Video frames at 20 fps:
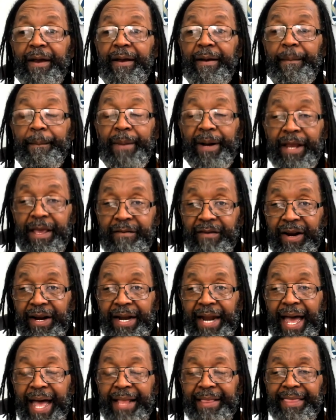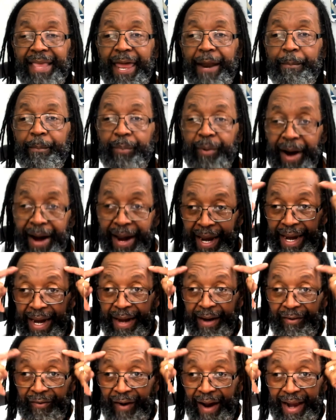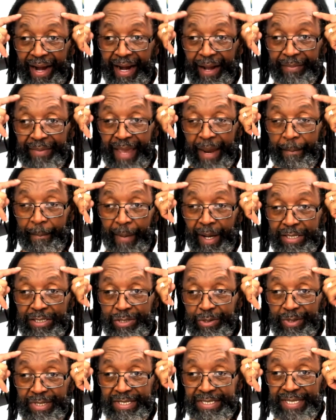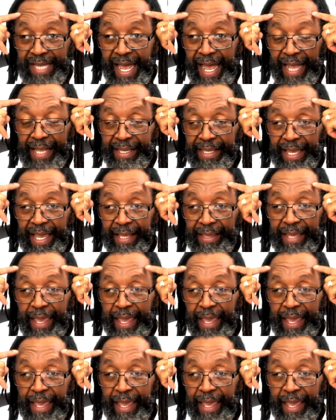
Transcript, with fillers: believe it or not, that brain, right, that muscle inside that,